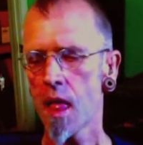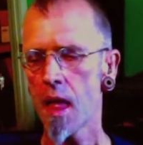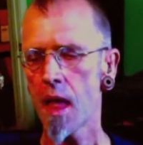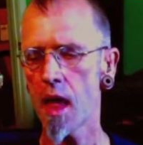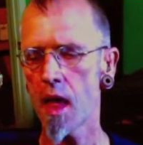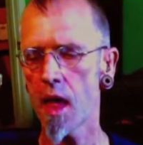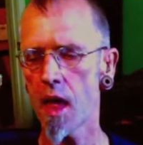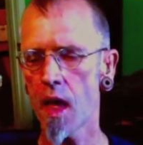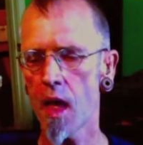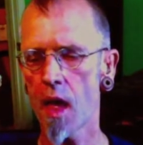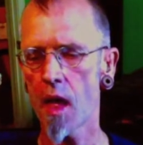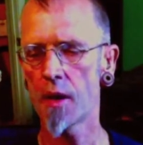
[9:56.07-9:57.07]

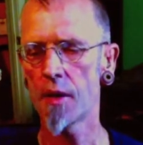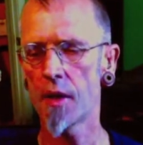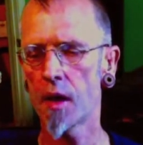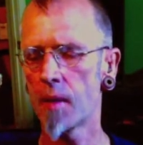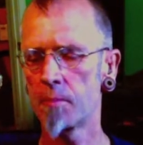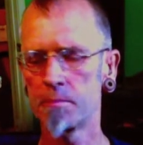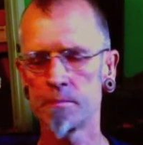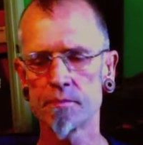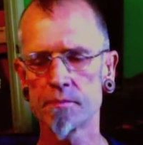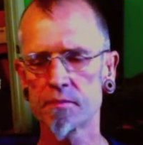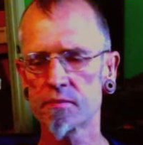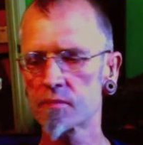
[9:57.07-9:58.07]
And
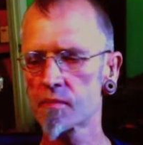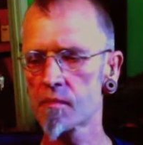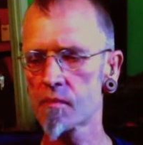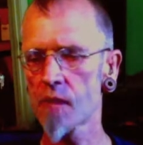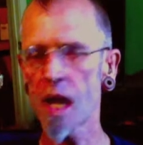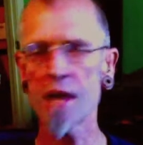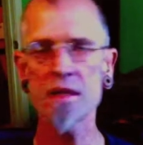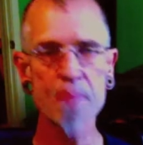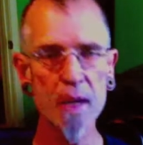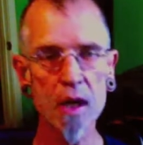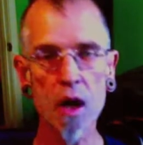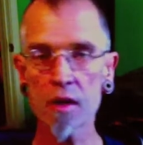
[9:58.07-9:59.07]
it's
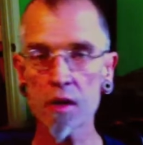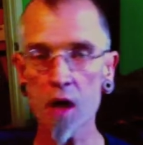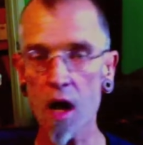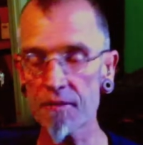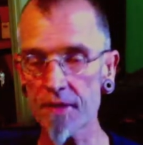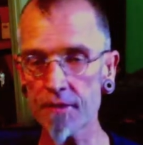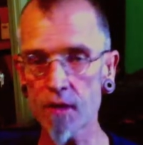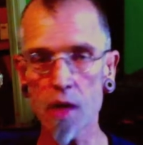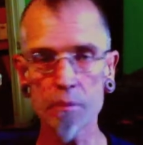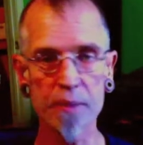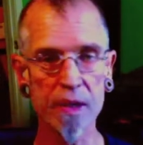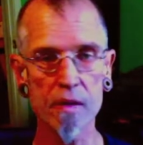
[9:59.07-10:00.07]
been on and off. I've gone
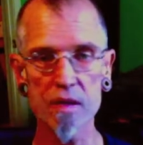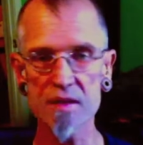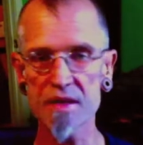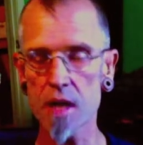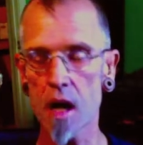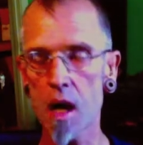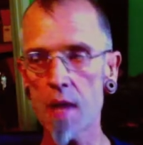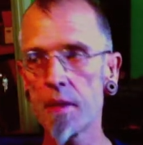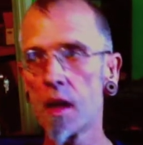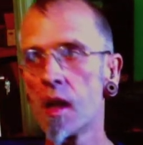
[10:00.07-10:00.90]
periods of time.